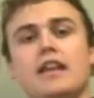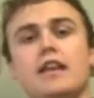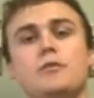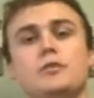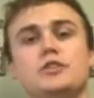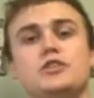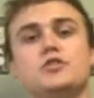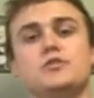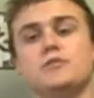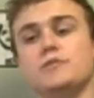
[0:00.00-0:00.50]
it
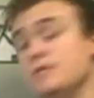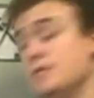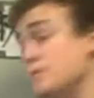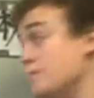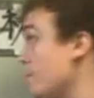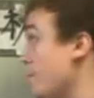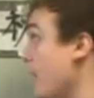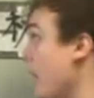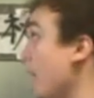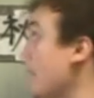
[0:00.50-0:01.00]
would
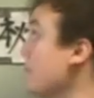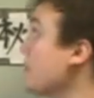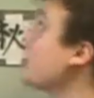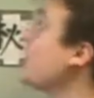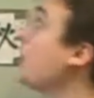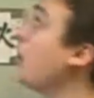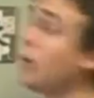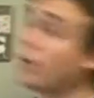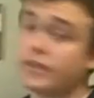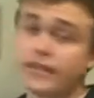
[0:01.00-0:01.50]
pump
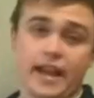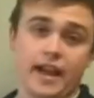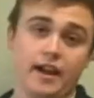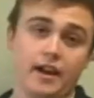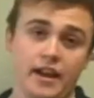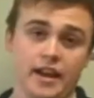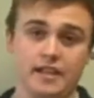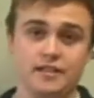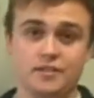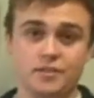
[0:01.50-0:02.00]
cold
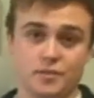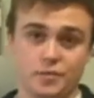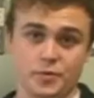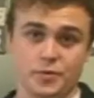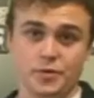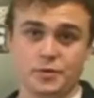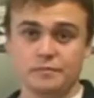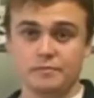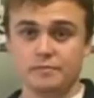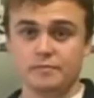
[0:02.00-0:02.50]
air into the
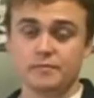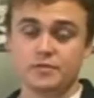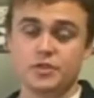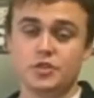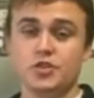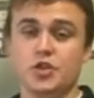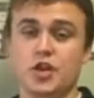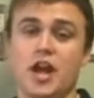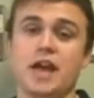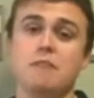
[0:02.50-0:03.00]
room
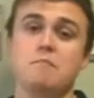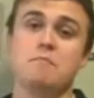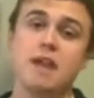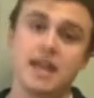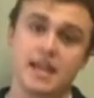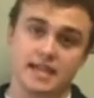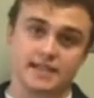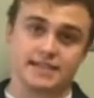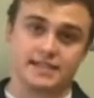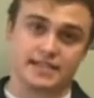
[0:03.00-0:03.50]
to try and
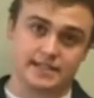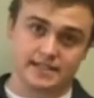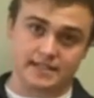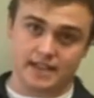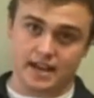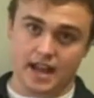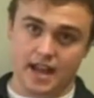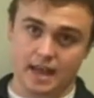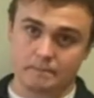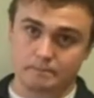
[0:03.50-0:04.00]
make it
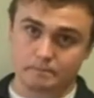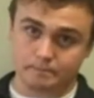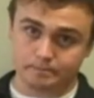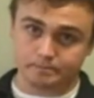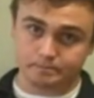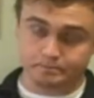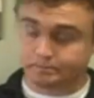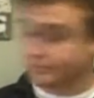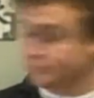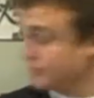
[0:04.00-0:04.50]
69.
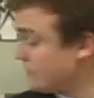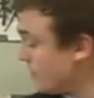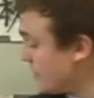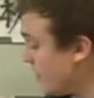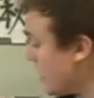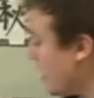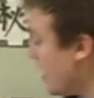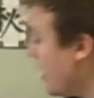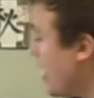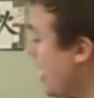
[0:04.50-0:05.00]

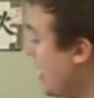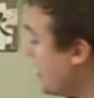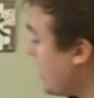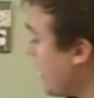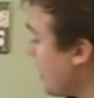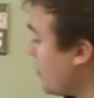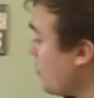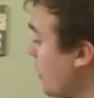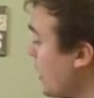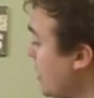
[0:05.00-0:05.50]

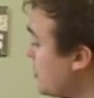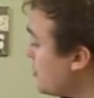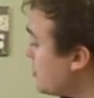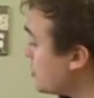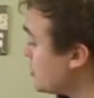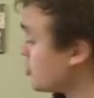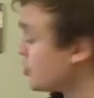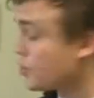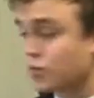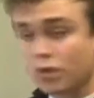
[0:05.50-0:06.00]
Now the way you
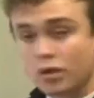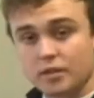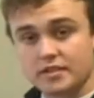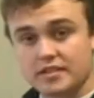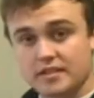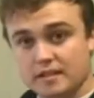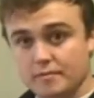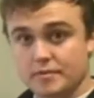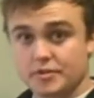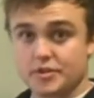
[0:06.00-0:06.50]
control the
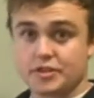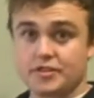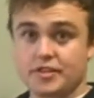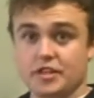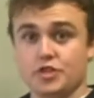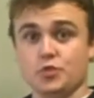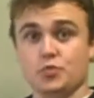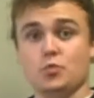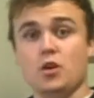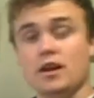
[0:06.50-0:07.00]
temperature
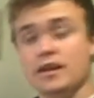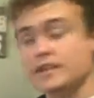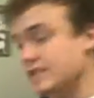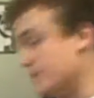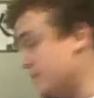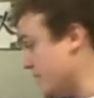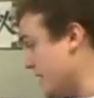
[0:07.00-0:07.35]
that you want it to